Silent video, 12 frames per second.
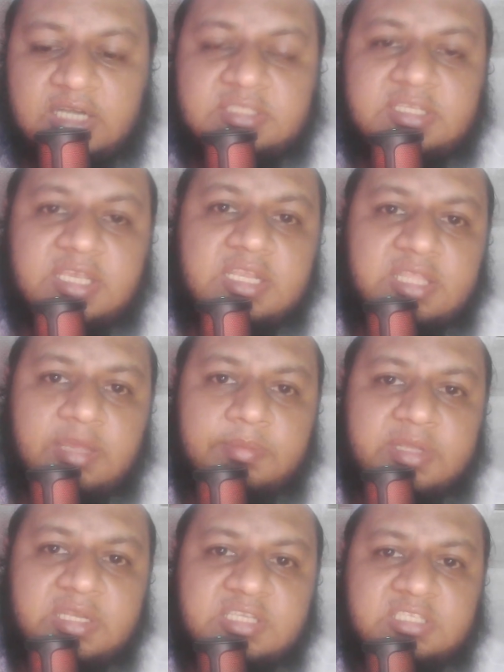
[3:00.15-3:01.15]
selling them
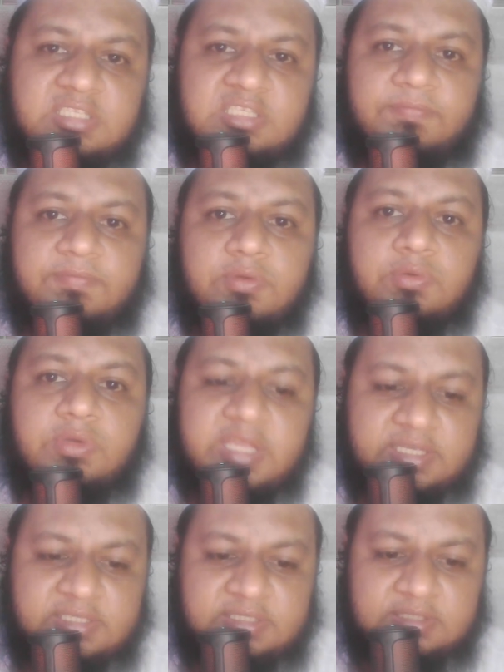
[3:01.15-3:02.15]
in just a few
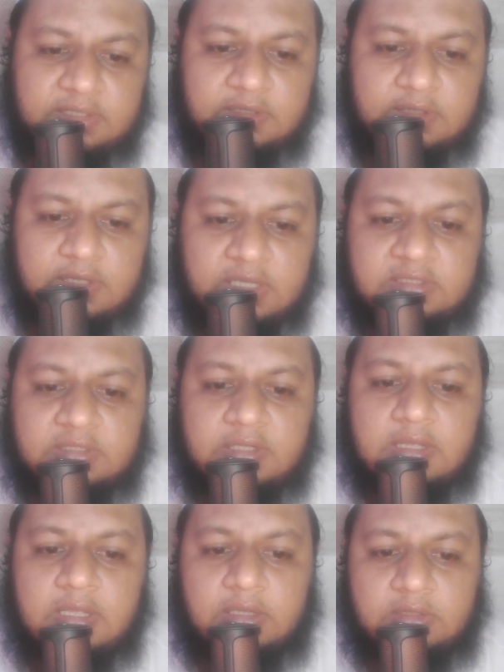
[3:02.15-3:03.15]
clicks.
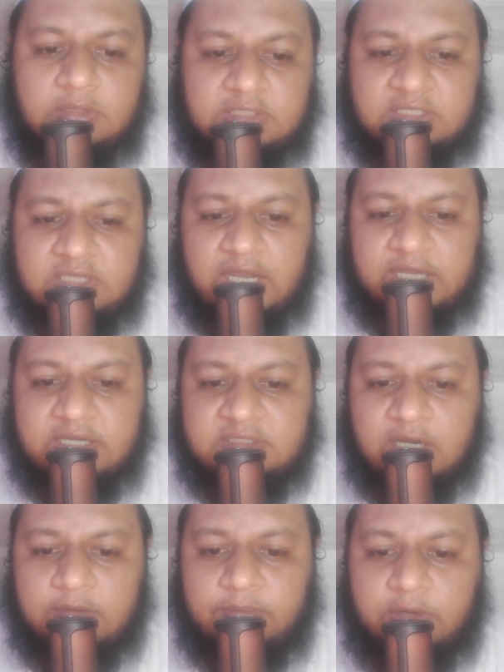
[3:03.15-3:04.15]
Just like
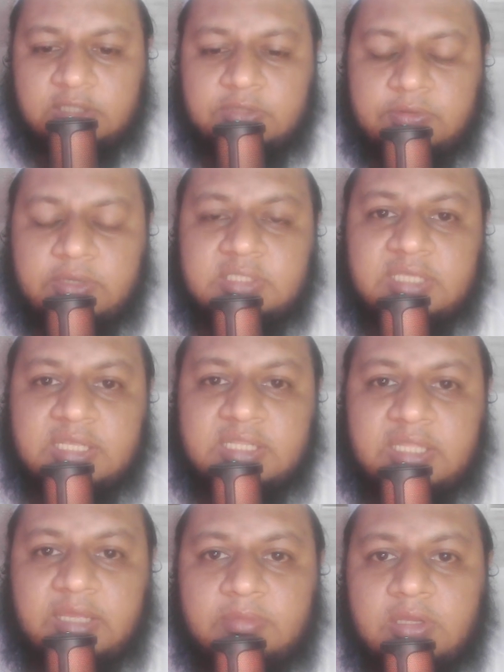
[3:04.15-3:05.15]
digital products, you can sell
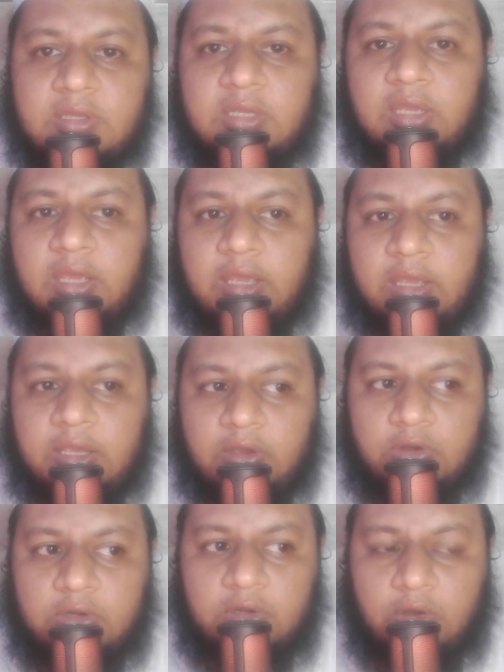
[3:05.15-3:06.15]
them
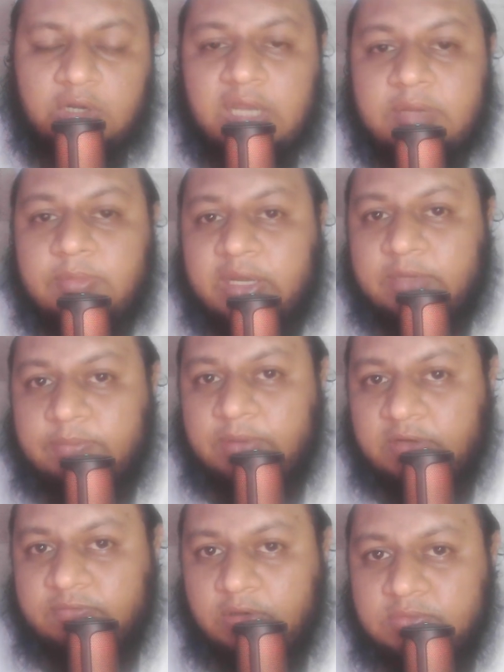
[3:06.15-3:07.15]
on online market
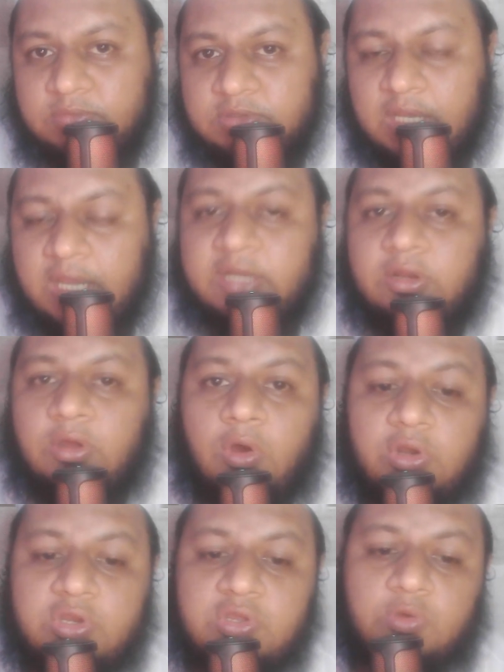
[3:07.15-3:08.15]
platforms and
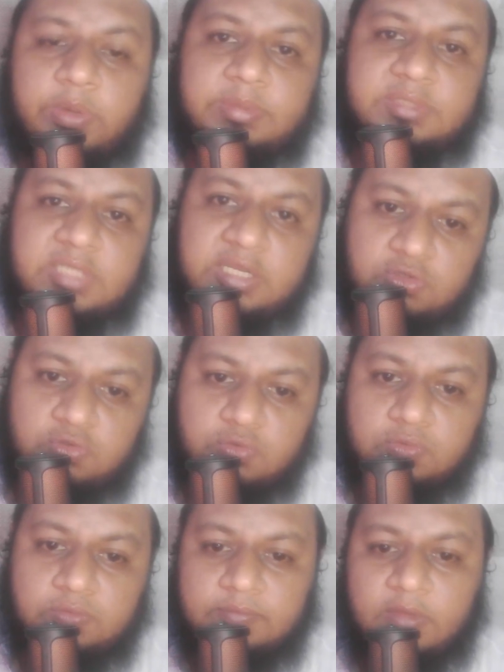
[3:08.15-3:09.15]
on your website
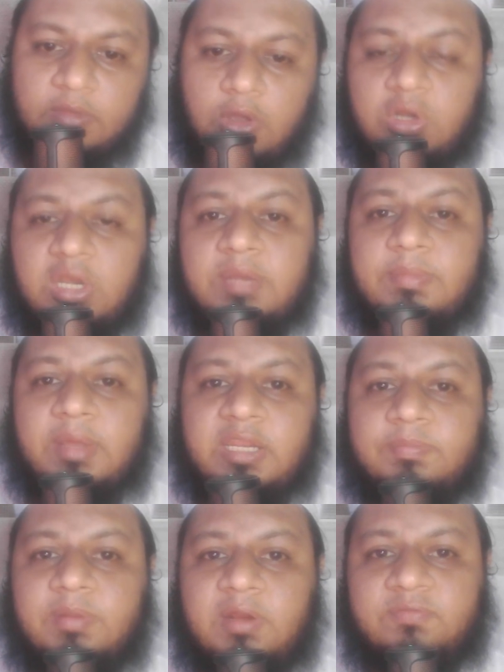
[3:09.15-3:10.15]
too. Online
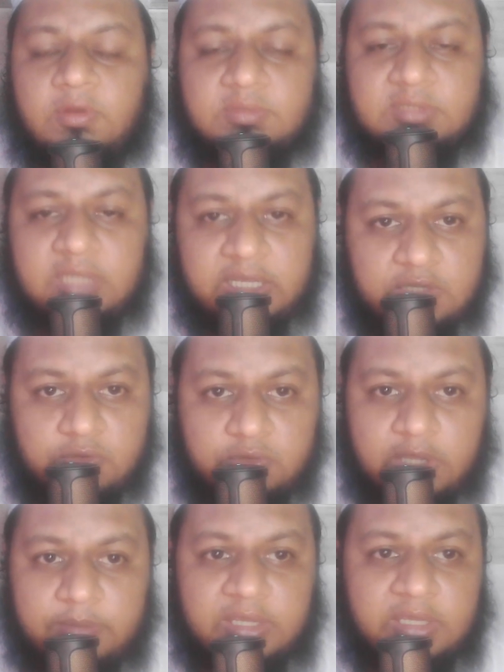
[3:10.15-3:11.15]
market platforms like
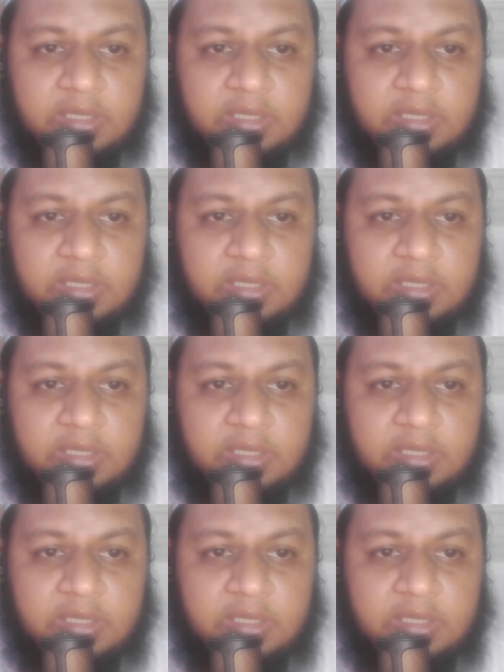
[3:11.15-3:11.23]
Udemy,